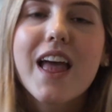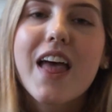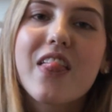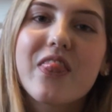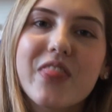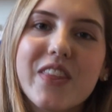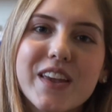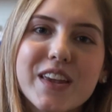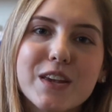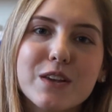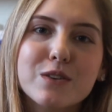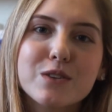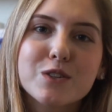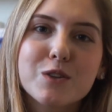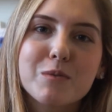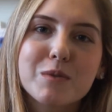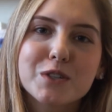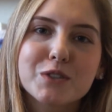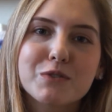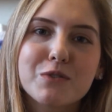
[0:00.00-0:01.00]
Thank you so
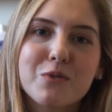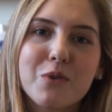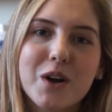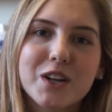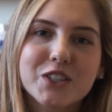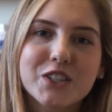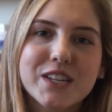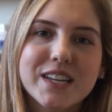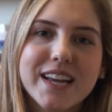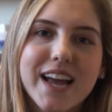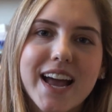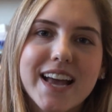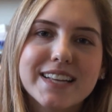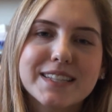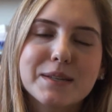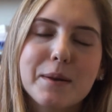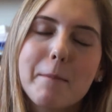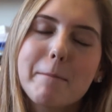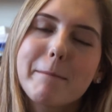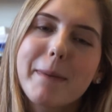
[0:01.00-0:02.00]
much for watching, guys.
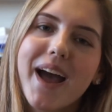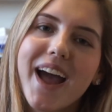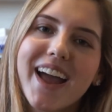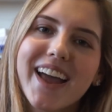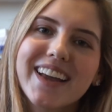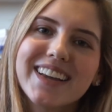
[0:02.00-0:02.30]
Bye!